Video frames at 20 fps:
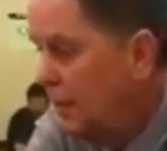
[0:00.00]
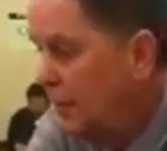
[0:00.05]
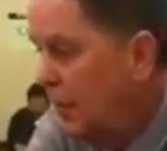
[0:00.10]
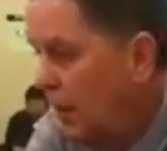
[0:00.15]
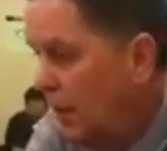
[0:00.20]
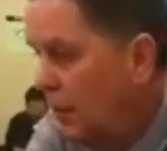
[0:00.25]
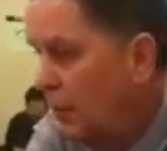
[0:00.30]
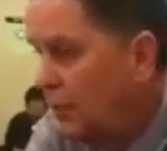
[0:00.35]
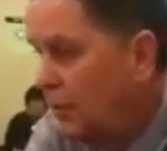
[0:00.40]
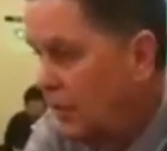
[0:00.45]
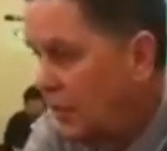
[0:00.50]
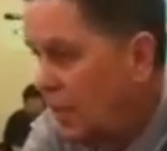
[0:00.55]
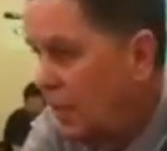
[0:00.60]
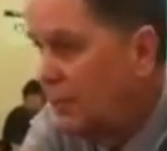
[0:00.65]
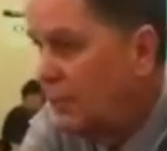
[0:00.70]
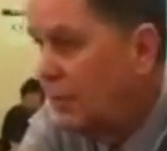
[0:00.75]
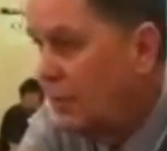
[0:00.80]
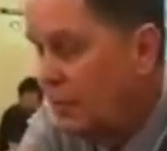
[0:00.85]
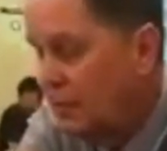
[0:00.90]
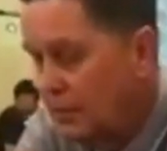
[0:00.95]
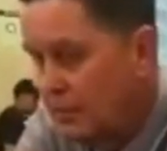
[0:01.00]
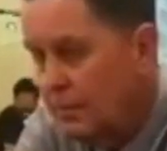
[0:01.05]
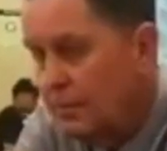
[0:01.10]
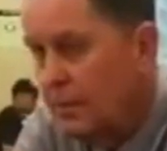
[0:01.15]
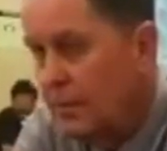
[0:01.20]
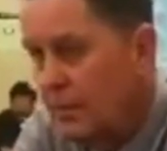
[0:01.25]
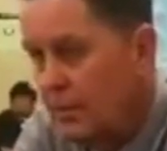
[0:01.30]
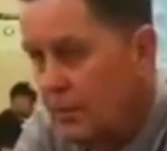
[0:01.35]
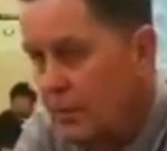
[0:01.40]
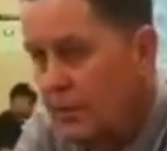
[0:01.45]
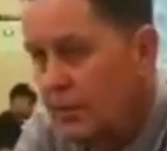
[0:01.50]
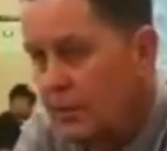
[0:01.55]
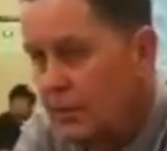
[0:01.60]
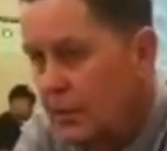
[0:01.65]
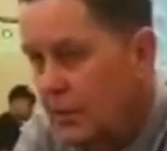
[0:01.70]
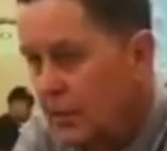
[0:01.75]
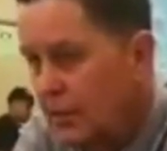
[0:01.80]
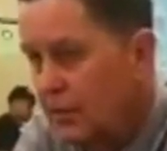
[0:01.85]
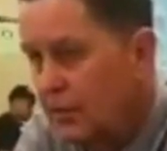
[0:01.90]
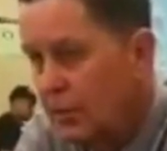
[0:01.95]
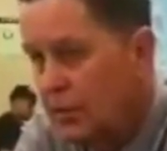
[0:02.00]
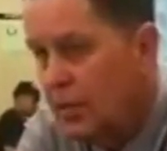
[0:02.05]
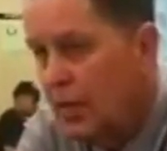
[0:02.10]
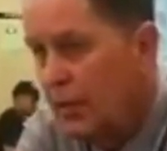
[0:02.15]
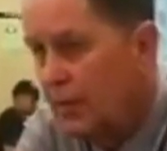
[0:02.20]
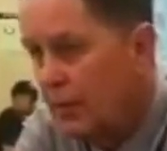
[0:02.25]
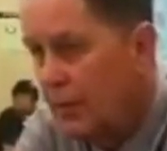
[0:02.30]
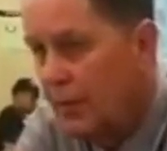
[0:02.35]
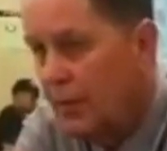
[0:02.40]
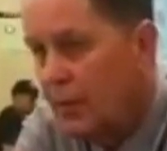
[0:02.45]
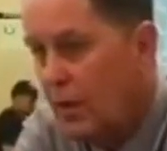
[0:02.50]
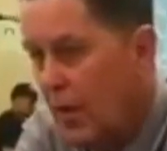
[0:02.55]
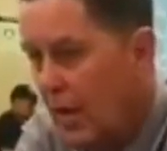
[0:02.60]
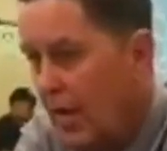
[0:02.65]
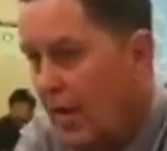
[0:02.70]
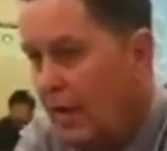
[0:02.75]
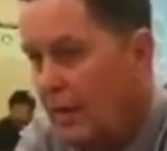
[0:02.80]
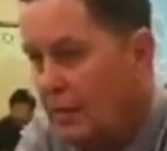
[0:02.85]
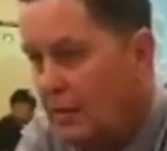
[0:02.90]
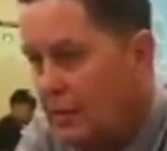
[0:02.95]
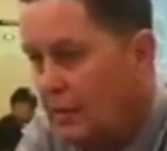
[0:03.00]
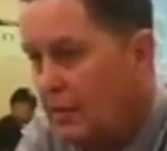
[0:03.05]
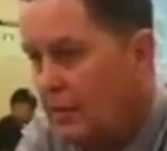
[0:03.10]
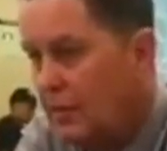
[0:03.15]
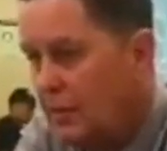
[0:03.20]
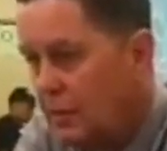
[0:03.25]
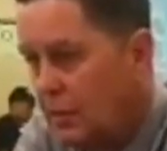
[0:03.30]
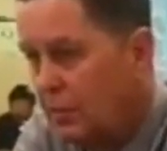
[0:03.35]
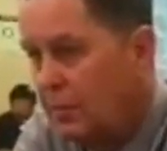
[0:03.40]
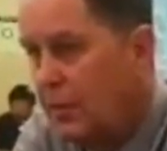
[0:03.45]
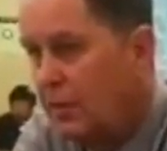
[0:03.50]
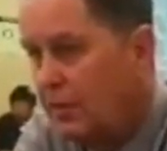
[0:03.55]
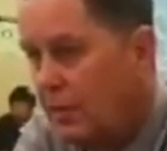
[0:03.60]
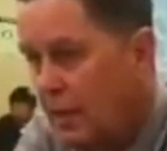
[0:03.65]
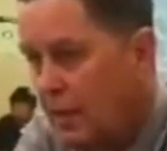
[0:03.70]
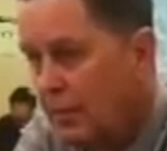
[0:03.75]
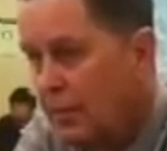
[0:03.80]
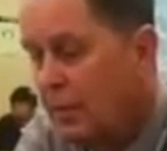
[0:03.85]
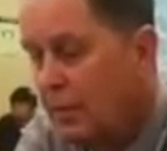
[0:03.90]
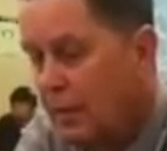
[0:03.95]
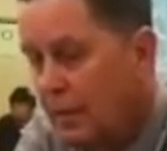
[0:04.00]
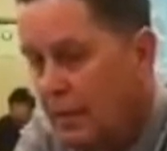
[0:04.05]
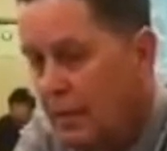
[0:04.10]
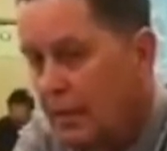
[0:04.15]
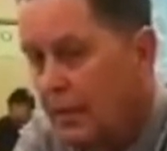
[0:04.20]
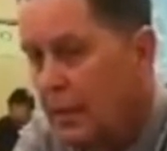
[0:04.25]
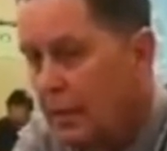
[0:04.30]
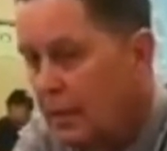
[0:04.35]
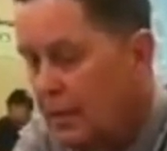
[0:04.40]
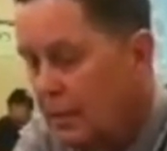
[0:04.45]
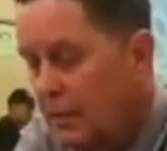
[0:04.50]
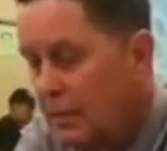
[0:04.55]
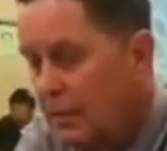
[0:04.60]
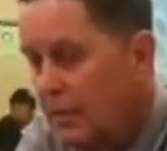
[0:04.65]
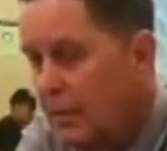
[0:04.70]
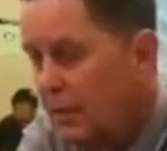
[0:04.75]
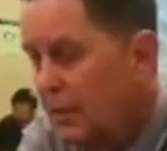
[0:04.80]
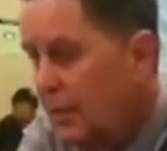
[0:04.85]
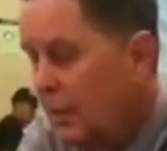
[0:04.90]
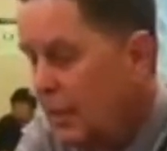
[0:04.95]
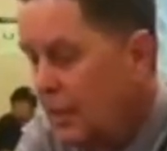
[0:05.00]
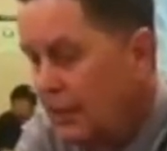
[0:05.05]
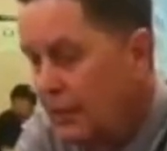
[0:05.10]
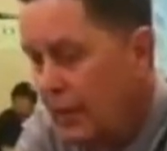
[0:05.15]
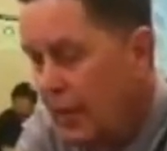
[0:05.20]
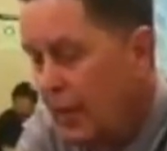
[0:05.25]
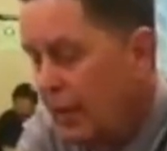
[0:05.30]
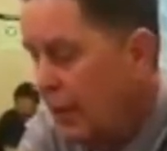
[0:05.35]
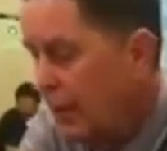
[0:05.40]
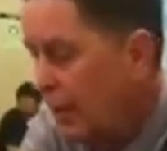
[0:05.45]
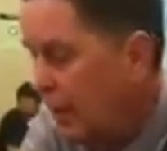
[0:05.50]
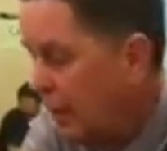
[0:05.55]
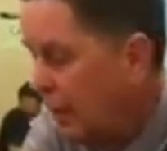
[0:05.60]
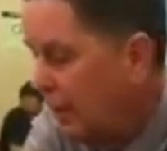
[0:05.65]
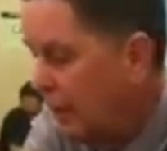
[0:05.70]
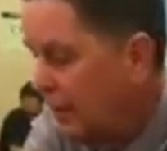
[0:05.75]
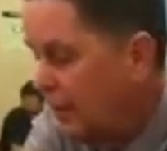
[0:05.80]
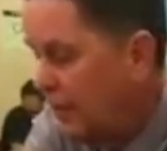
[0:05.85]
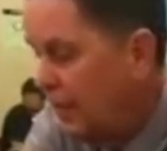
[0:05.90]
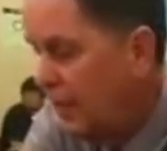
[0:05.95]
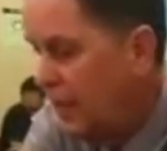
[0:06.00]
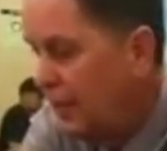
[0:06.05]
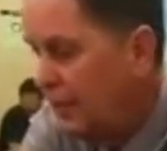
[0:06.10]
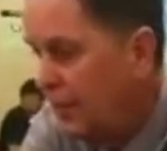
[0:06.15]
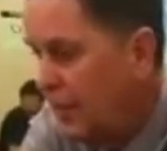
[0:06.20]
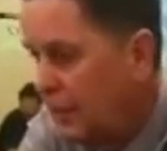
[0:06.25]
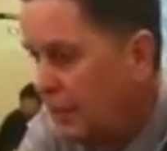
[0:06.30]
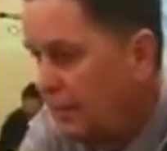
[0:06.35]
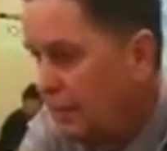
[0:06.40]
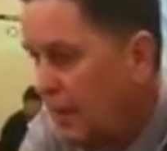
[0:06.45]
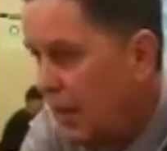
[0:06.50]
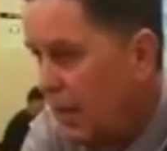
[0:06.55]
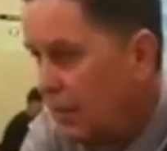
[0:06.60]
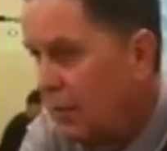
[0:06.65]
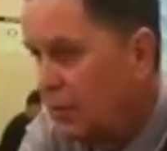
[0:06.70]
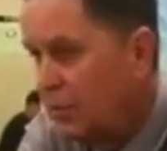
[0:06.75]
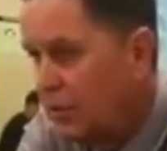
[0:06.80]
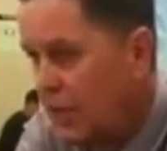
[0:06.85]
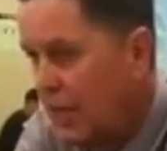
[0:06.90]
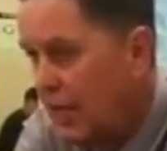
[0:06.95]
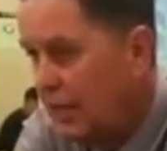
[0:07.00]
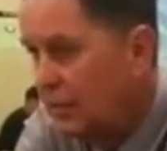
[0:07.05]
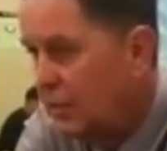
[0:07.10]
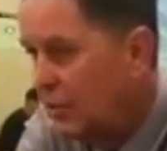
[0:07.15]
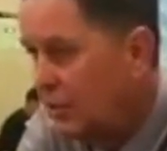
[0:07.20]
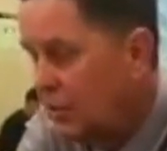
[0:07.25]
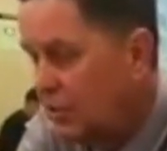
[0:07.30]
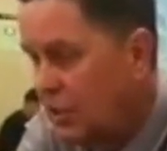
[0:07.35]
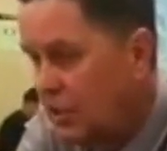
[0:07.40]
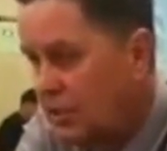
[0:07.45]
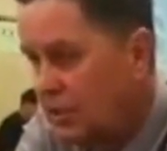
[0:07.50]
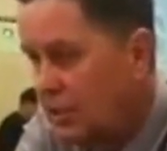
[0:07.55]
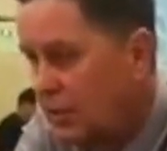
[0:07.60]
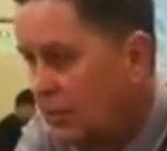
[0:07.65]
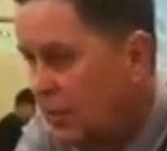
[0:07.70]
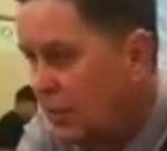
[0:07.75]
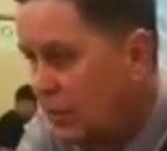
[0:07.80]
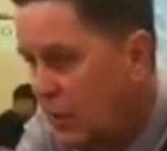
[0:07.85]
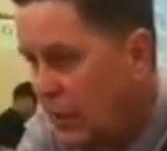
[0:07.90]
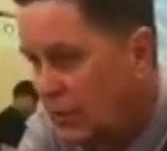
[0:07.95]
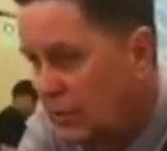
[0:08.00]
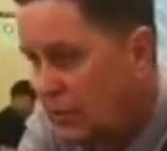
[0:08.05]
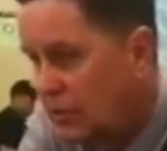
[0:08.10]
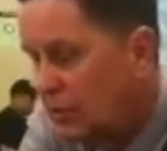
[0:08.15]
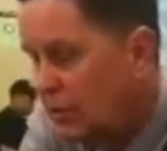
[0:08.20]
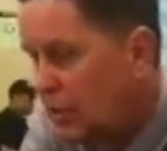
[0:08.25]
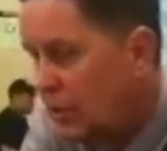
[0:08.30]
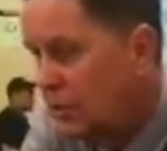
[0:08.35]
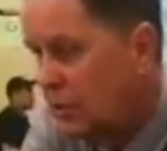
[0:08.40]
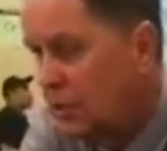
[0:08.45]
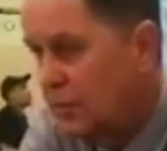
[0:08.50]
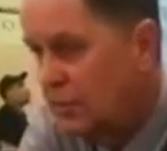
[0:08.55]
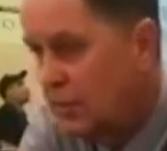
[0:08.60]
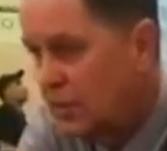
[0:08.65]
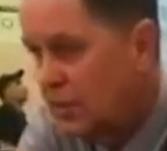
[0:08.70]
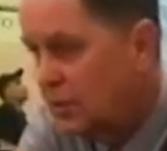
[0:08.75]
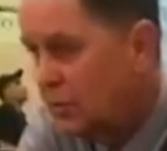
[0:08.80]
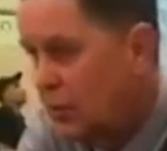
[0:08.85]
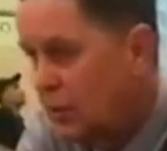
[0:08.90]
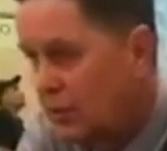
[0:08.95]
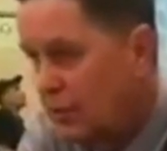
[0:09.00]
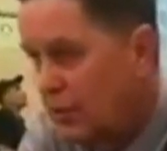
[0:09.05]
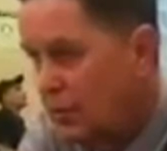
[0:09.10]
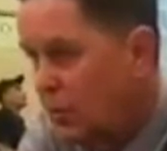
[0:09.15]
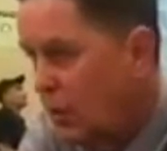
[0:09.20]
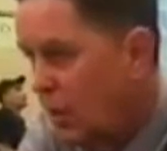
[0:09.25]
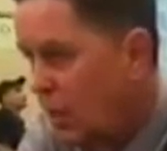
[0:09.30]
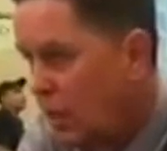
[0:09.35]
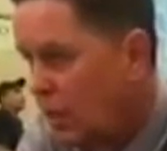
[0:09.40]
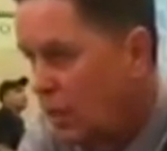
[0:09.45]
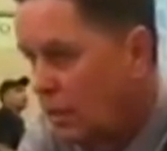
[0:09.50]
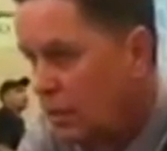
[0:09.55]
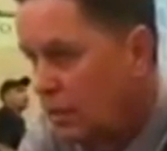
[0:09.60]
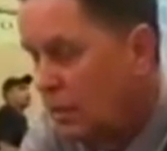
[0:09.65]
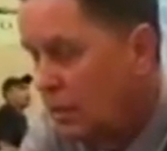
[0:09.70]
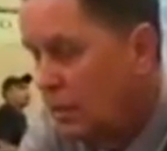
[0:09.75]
But it was a tough one. It was took everything we had to beat them. And they are a team that understands their system and runs their system extremely well.